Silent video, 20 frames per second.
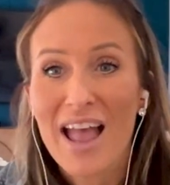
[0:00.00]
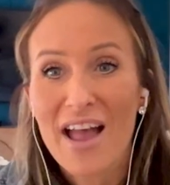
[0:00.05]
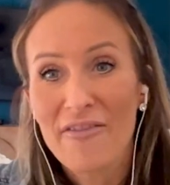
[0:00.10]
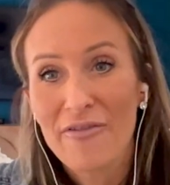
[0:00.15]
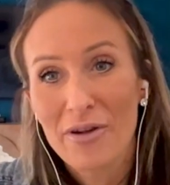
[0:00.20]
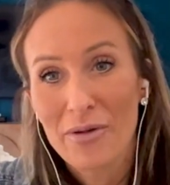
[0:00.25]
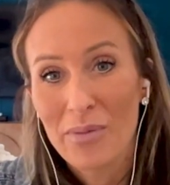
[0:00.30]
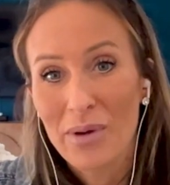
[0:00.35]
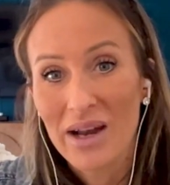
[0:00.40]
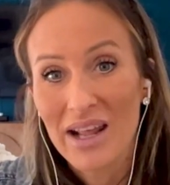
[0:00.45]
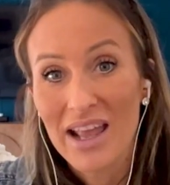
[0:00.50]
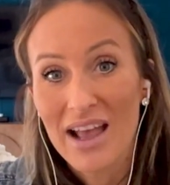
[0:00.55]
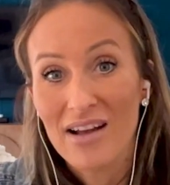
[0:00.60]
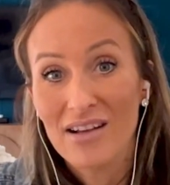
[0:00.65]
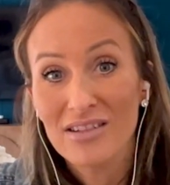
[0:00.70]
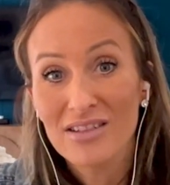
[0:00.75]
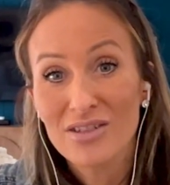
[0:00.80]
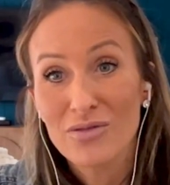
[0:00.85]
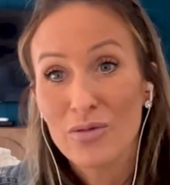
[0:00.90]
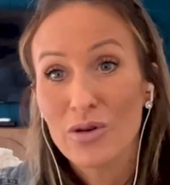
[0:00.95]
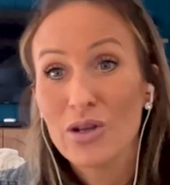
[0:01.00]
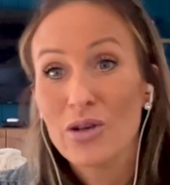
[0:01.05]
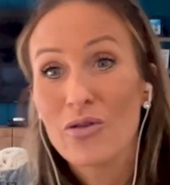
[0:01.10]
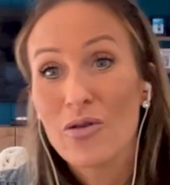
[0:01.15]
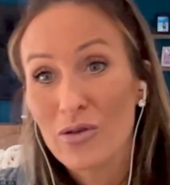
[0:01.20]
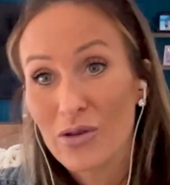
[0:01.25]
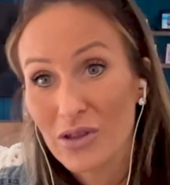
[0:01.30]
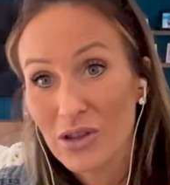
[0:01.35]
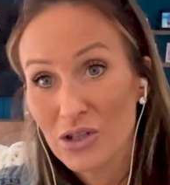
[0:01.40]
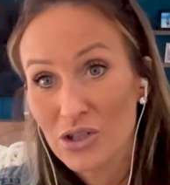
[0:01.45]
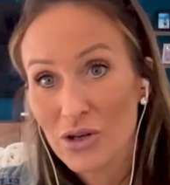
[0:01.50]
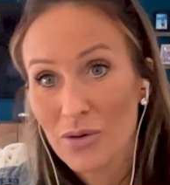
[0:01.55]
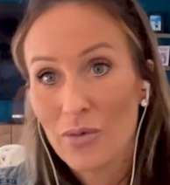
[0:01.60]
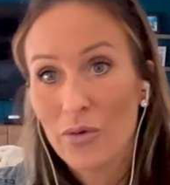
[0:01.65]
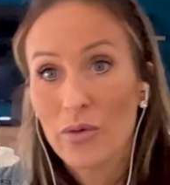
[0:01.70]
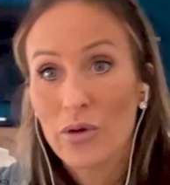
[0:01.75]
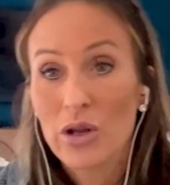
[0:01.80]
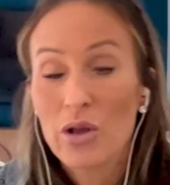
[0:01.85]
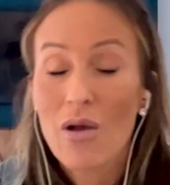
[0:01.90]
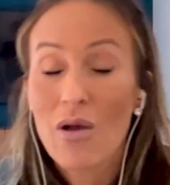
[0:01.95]
everybody else when you go to the gym
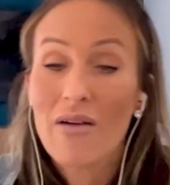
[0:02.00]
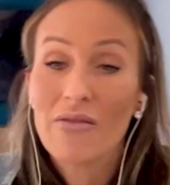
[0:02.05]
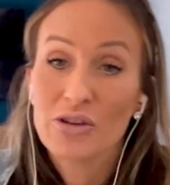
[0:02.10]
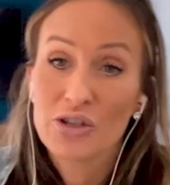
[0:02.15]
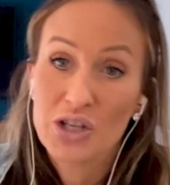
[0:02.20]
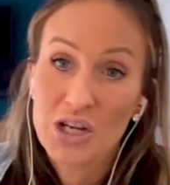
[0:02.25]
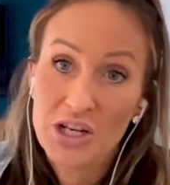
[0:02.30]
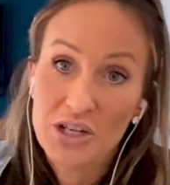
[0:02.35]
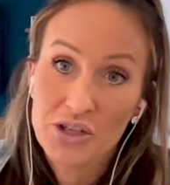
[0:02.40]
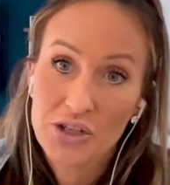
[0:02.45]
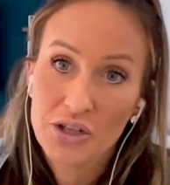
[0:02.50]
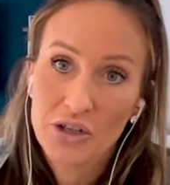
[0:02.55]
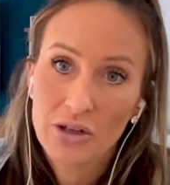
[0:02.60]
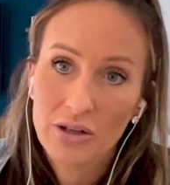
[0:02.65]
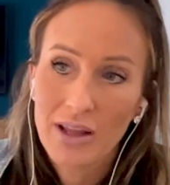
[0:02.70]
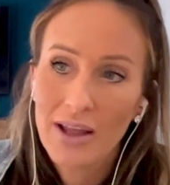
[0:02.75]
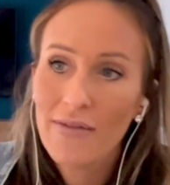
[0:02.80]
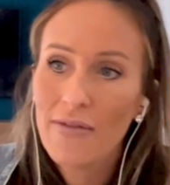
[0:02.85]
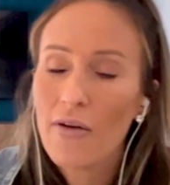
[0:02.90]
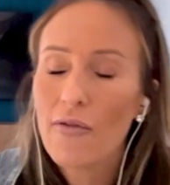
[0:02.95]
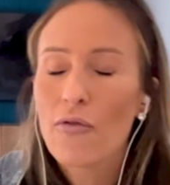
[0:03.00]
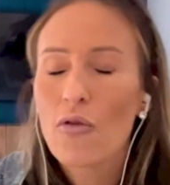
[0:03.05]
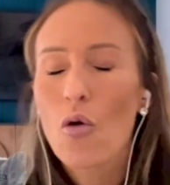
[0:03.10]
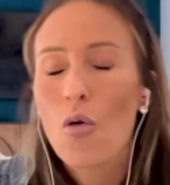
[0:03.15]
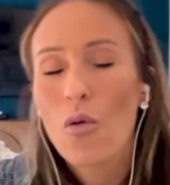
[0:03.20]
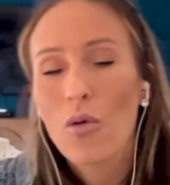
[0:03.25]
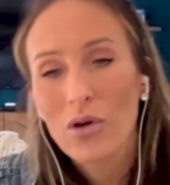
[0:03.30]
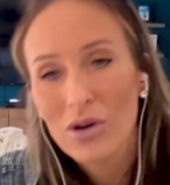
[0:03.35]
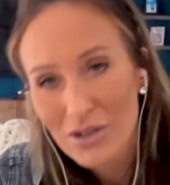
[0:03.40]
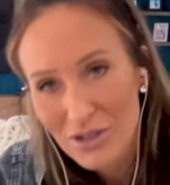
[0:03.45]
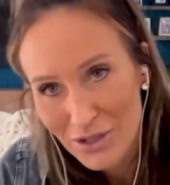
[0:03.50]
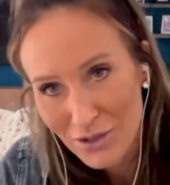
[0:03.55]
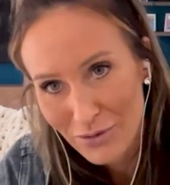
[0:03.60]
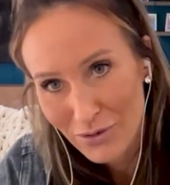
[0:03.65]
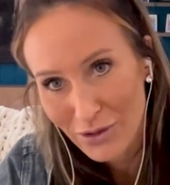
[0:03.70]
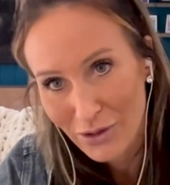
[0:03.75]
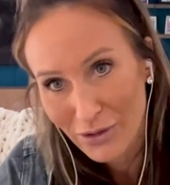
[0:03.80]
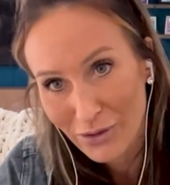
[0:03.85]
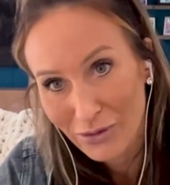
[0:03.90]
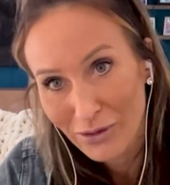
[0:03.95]
or when you have a change in your life? Of course you
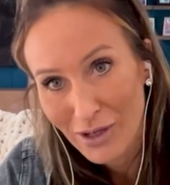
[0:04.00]
do.